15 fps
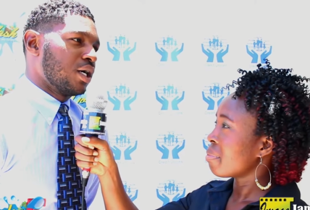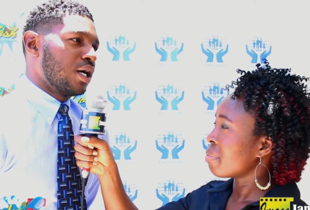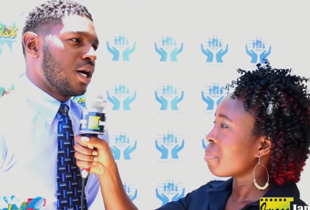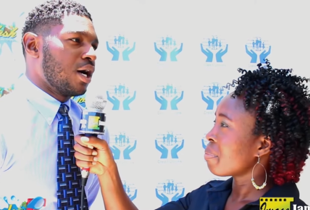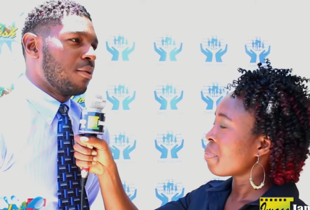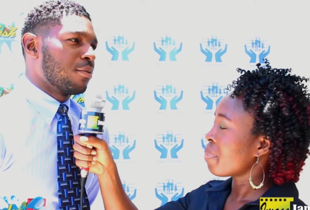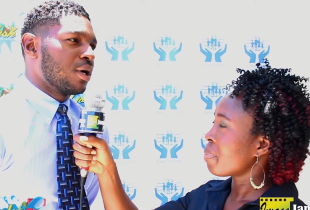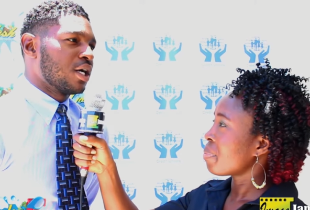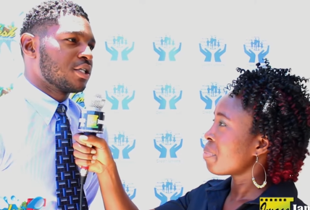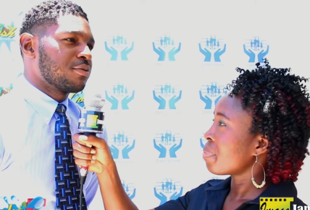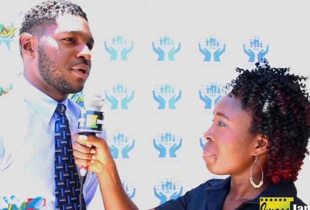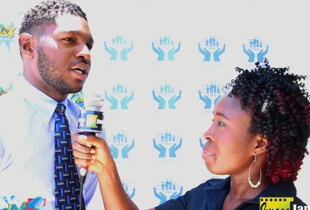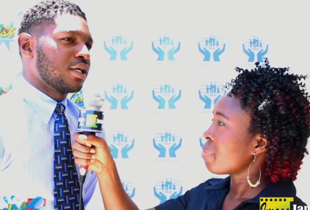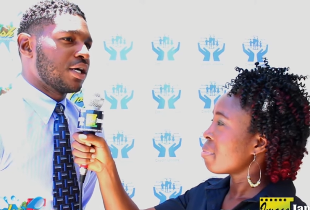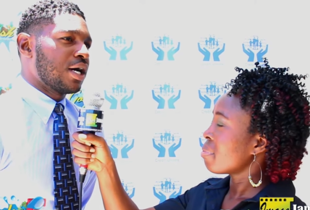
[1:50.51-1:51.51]
Speaker 1: Um,
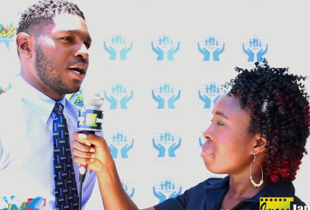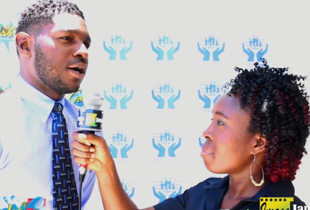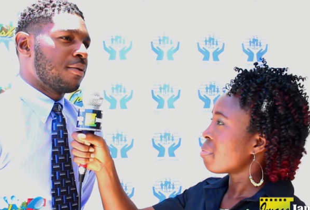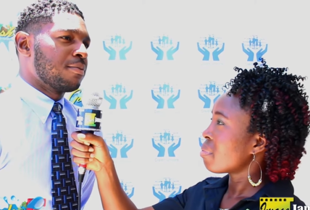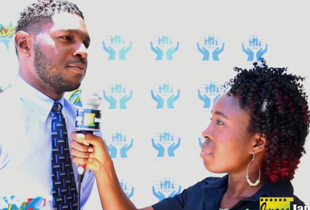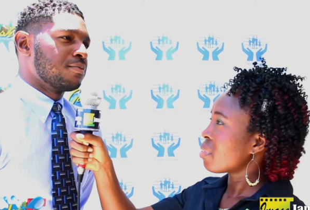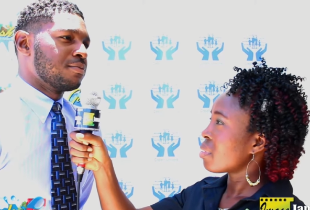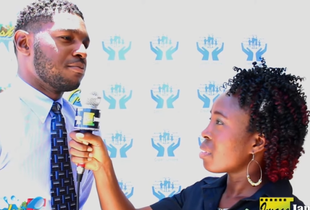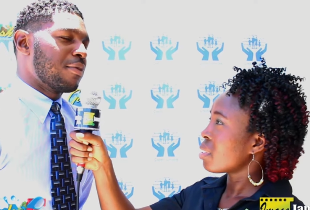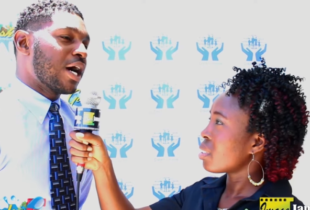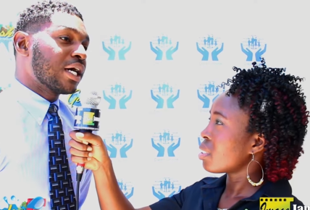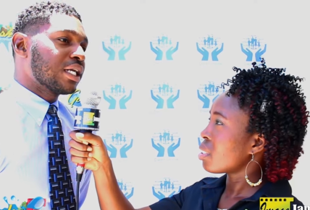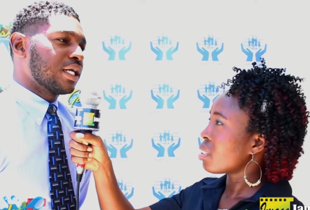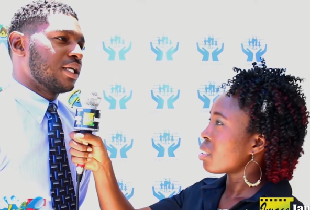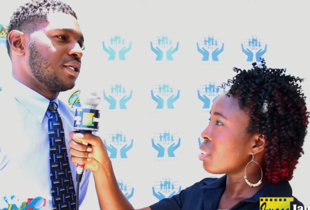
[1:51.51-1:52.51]
Gospel, um,
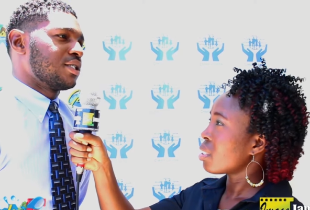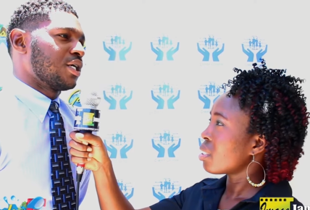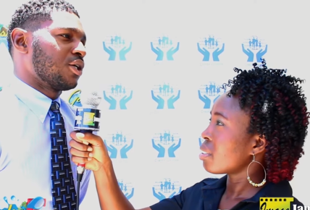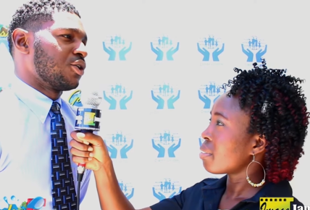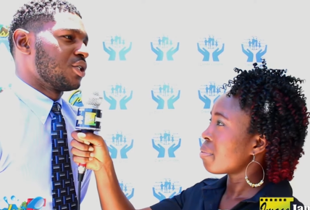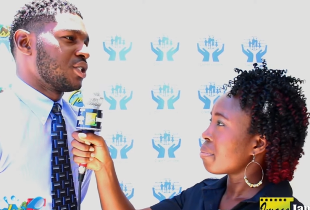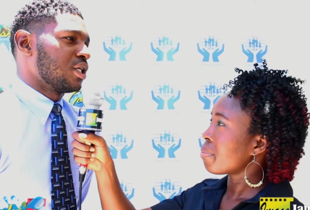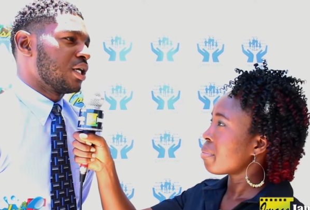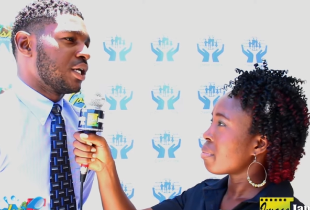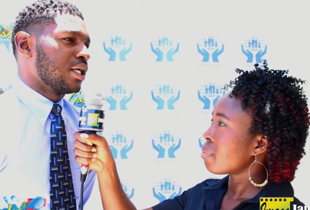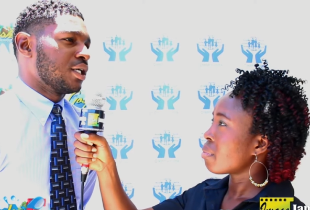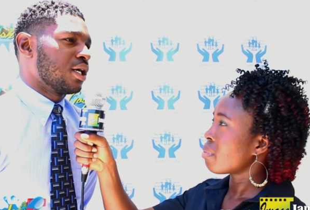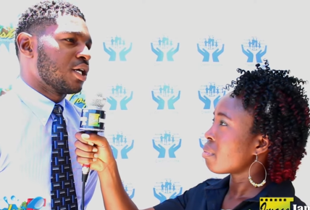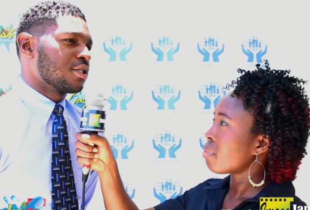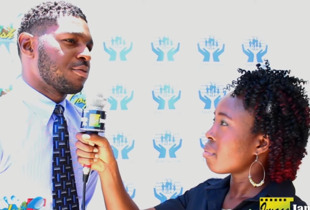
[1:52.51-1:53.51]
Markland is a Christian
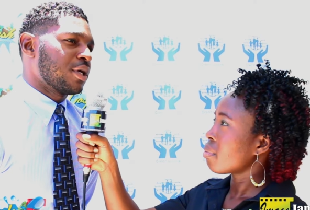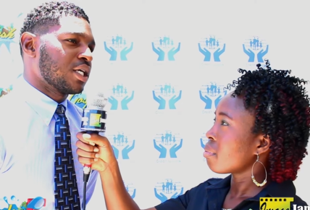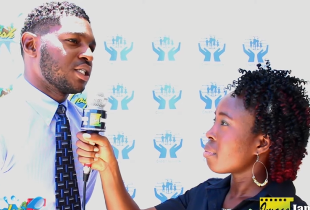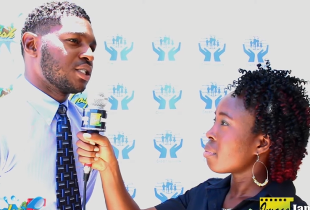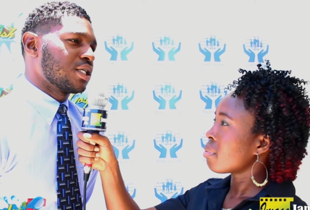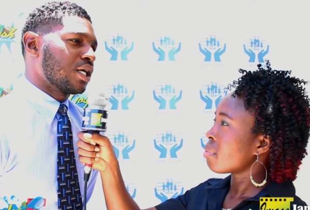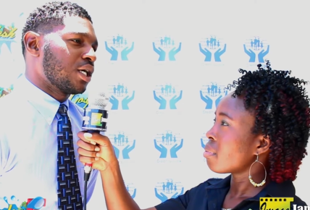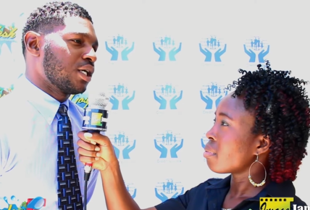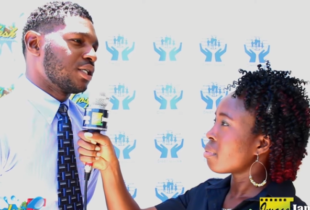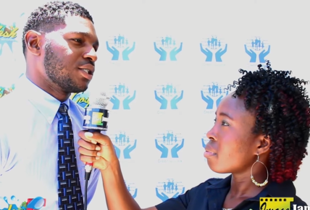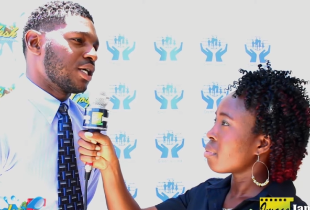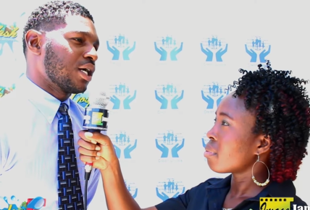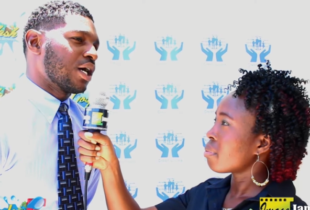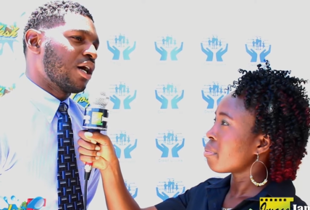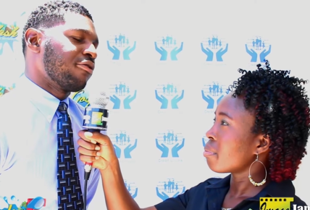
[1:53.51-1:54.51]
and Gospel is a,
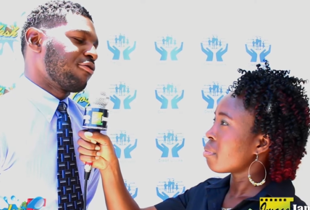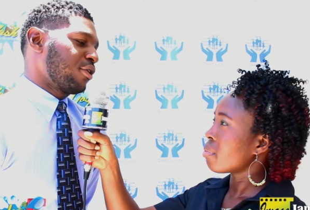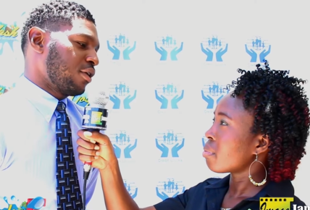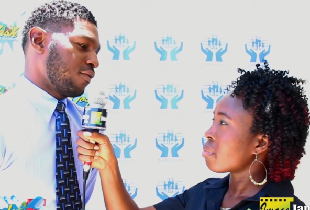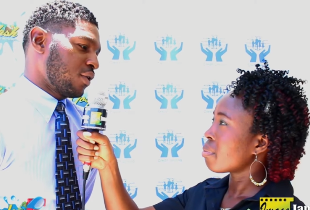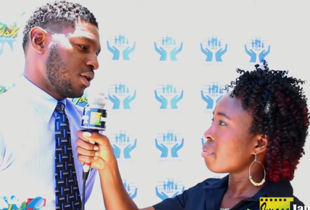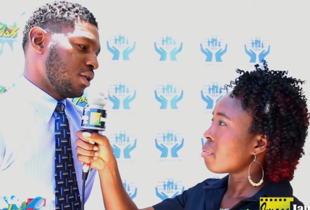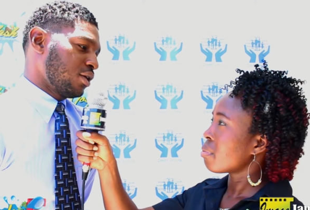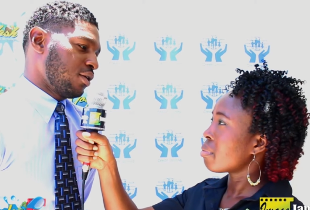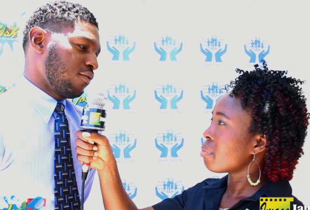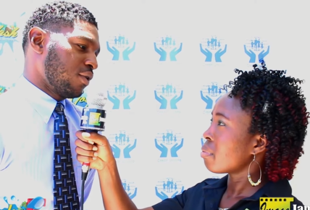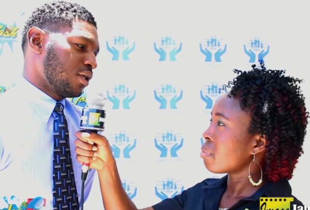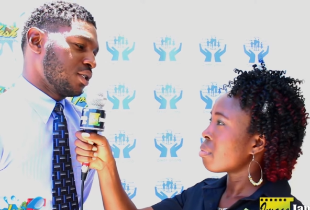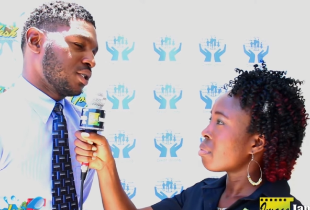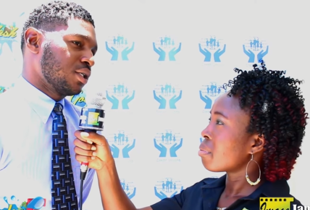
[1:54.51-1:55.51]
is a God-favored
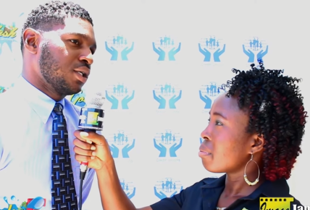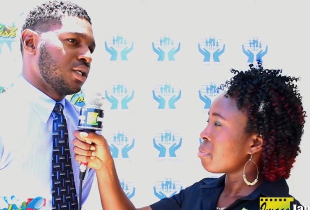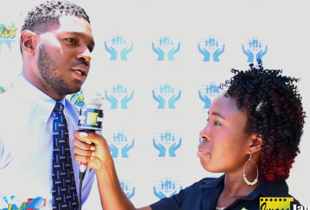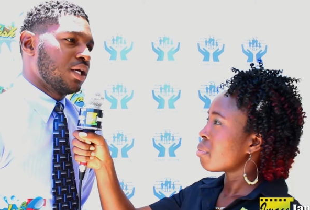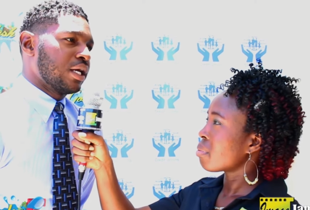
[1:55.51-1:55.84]
event.